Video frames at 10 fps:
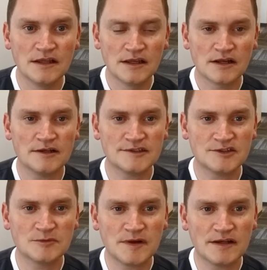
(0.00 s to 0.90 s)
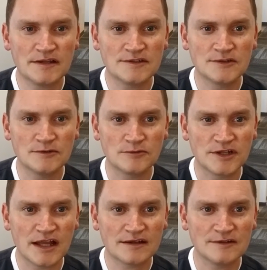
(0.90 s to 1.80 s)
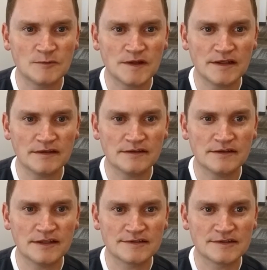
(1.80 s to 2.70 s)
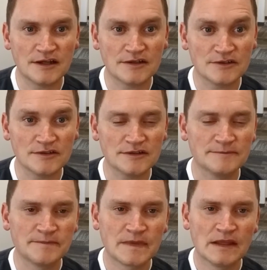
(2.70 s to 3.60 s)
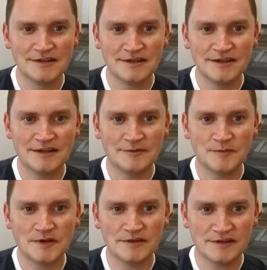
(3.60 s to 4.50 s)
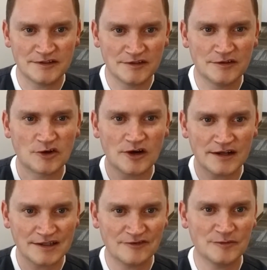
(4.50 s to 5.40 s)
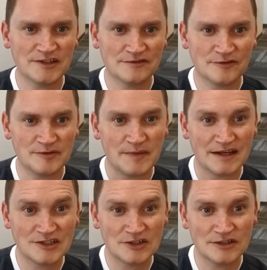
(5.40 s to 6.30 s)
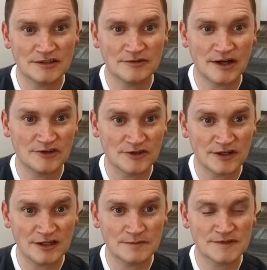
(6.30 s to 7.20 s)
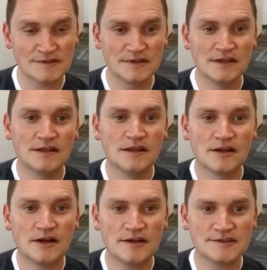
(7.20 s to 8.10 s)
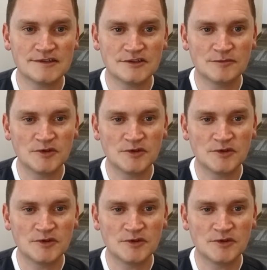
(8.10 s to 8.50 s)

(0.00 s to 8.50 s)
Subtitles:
causes your body to react in a way that's not good. The chronic inflammation from the bacteria around your gums causes your